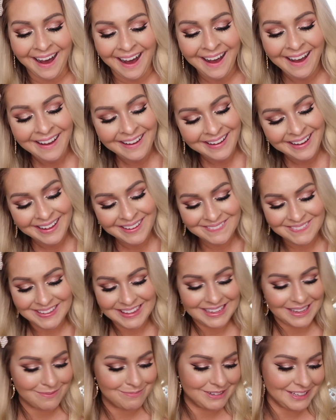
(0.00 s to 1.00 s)
I
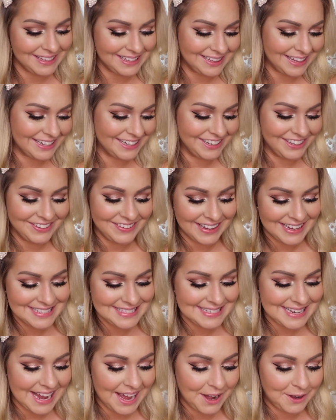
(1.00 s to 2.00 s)
feel like I'm really letting you
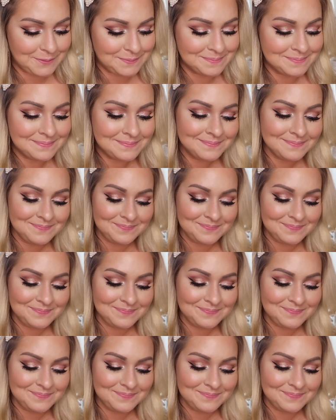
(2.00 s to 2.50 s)
guys down.